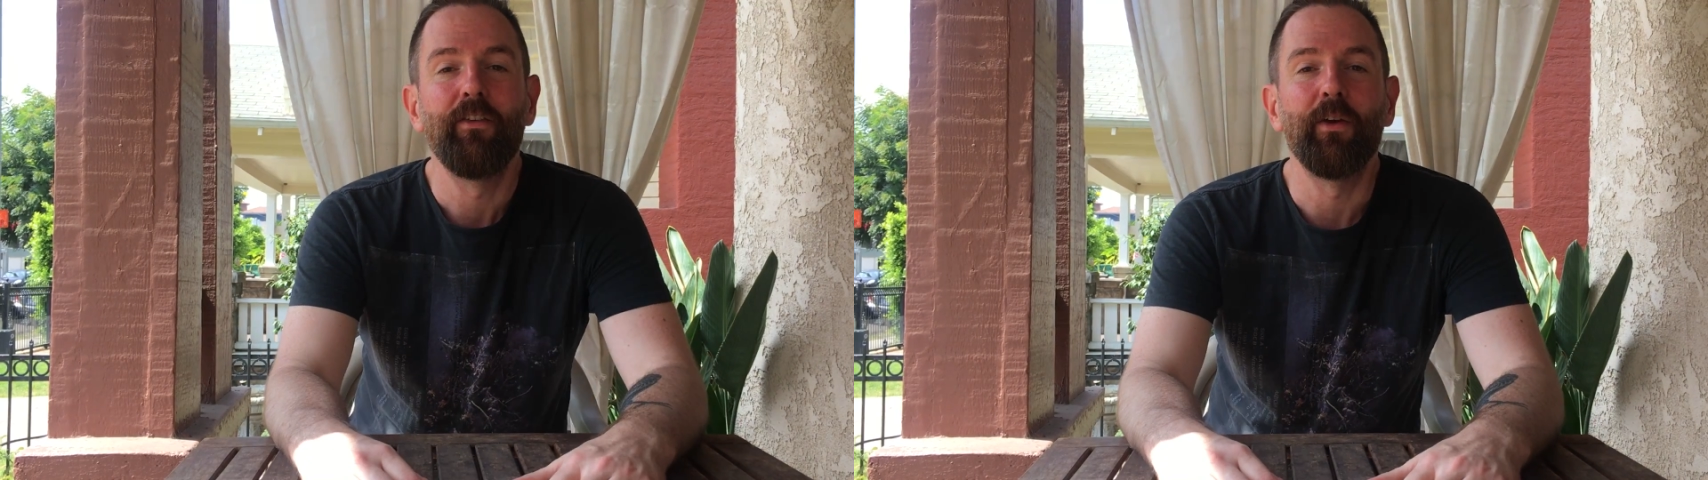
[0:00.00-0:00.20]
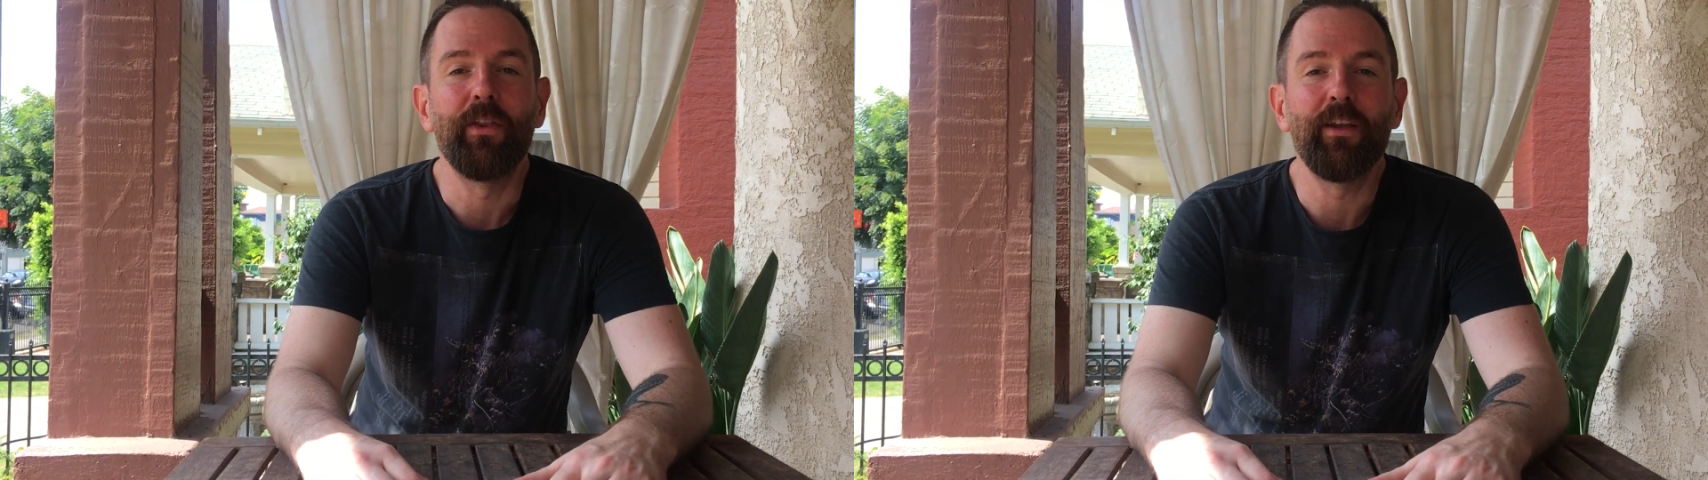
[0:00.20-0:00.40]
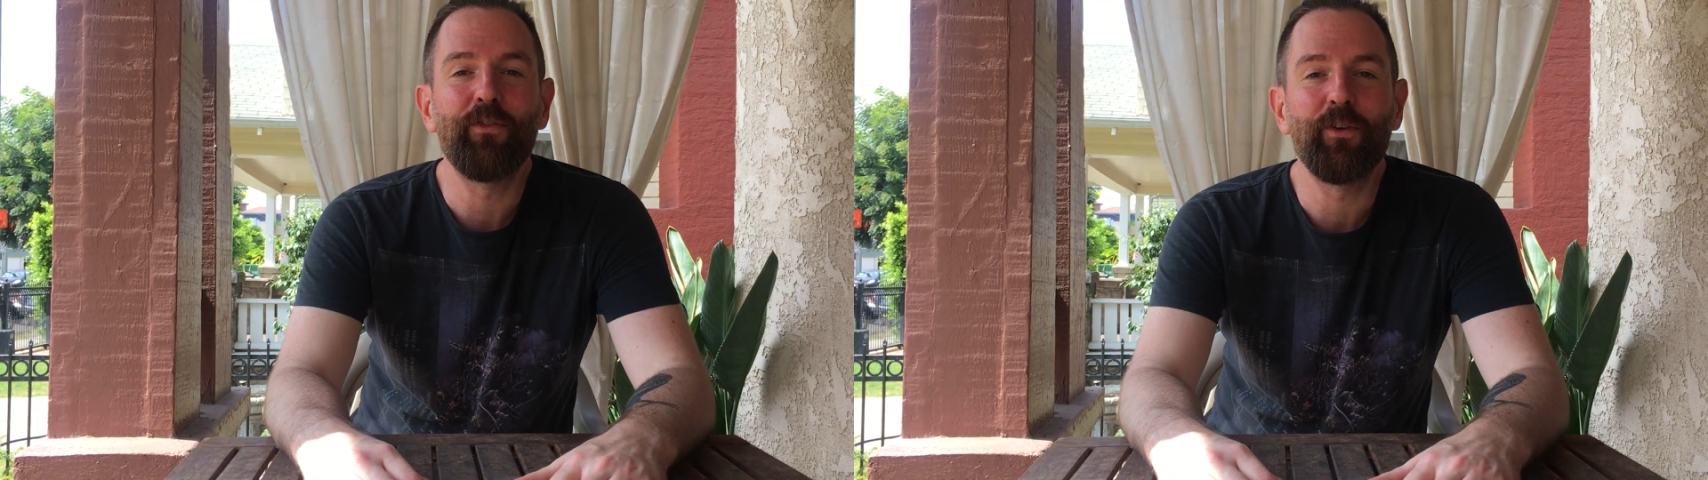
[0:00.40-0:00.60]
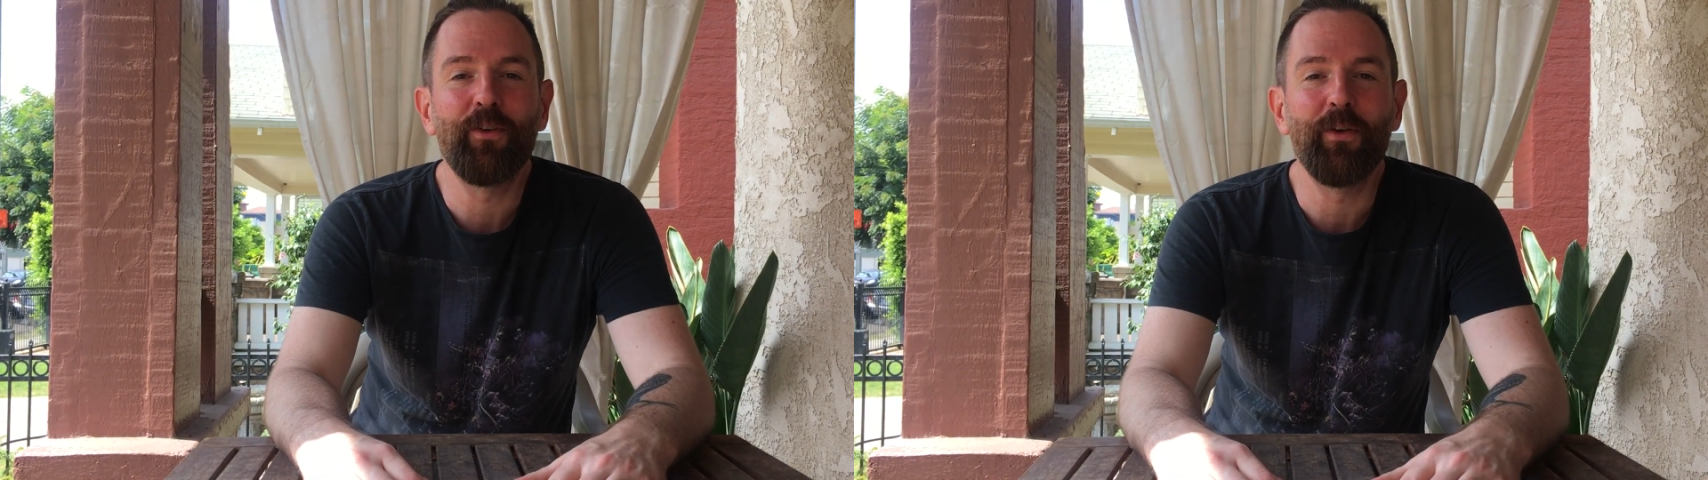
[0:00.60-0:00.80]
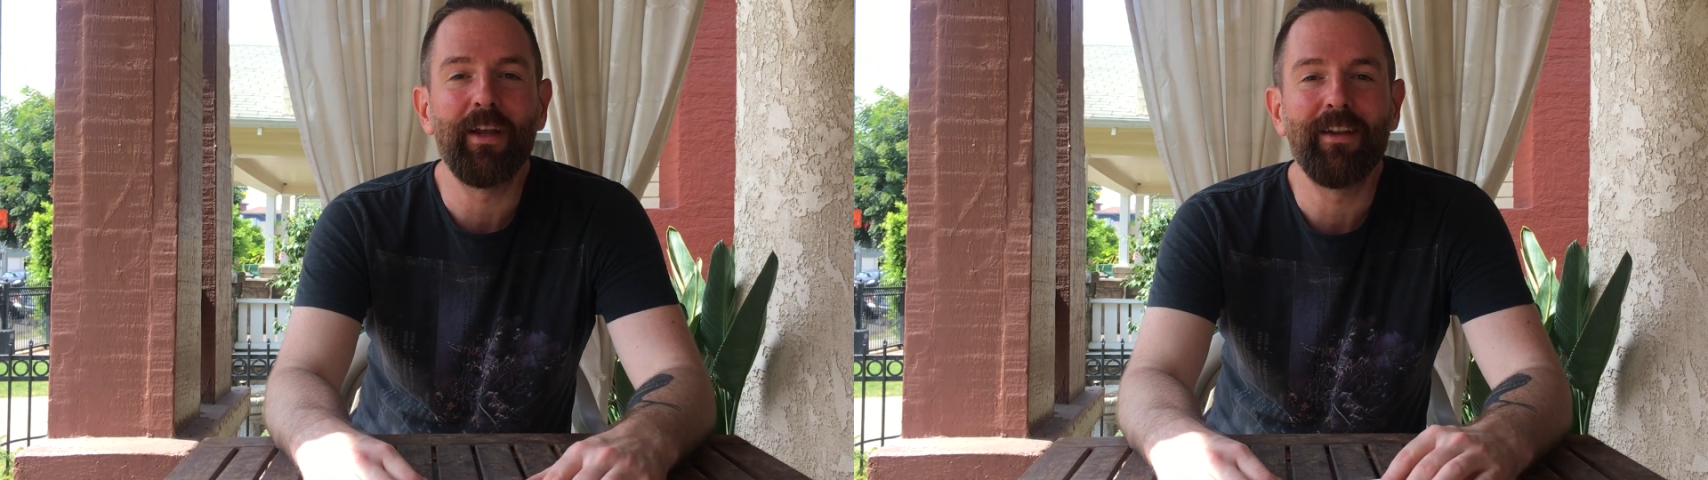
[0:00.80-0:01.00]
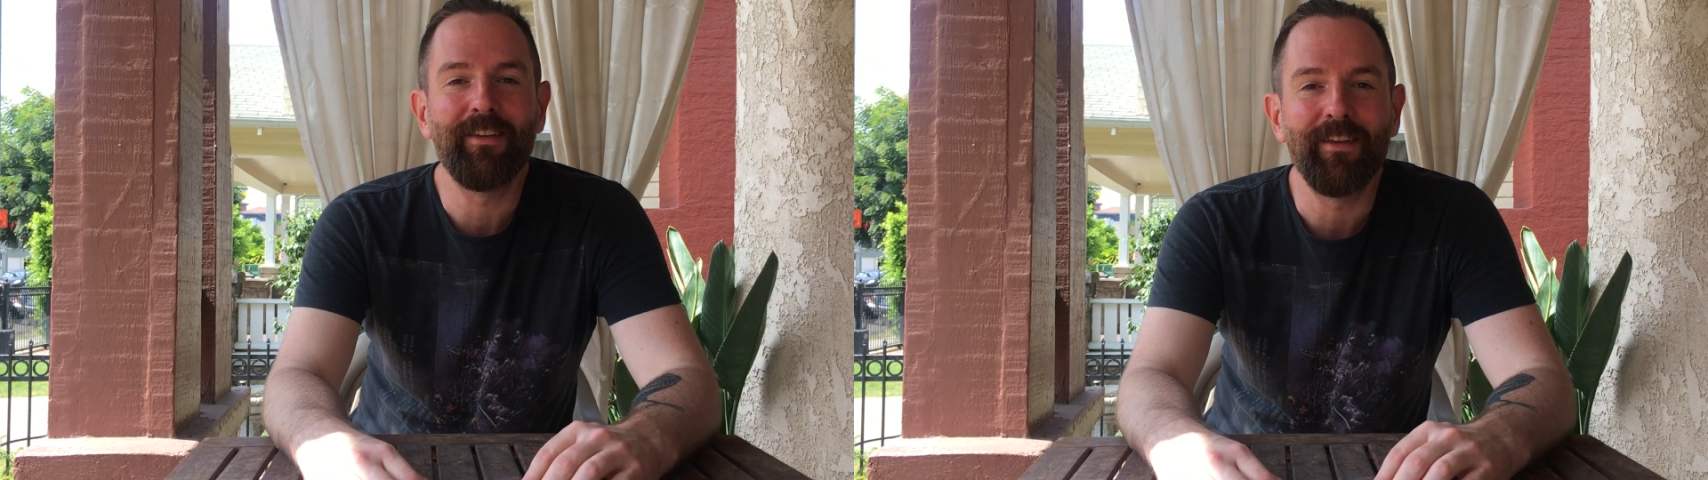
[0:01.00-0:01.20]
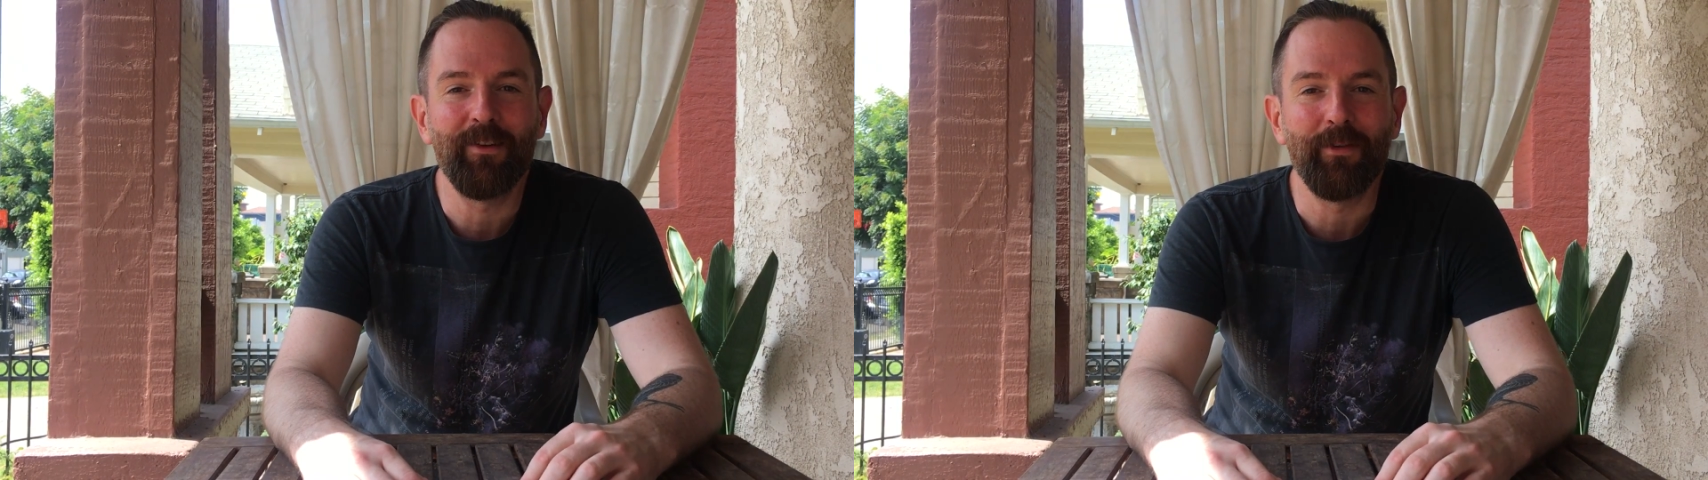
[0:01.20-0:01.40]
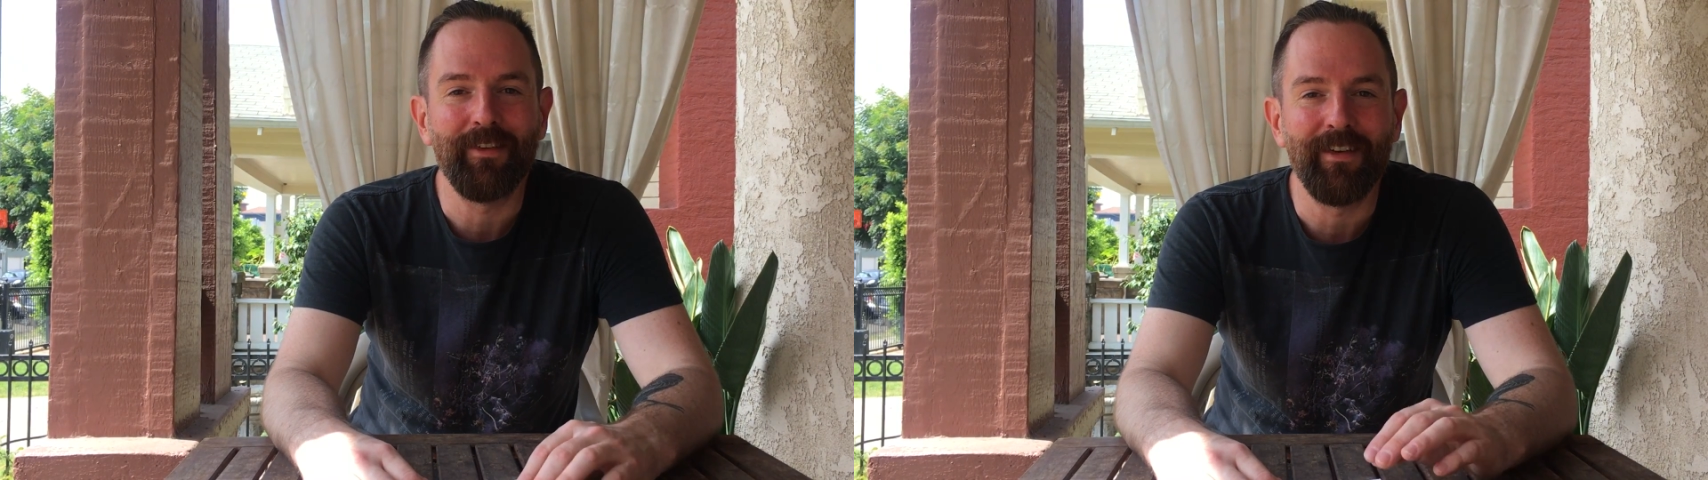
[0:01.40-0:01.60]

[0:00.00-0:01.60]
So, thanks for tuning in to this week's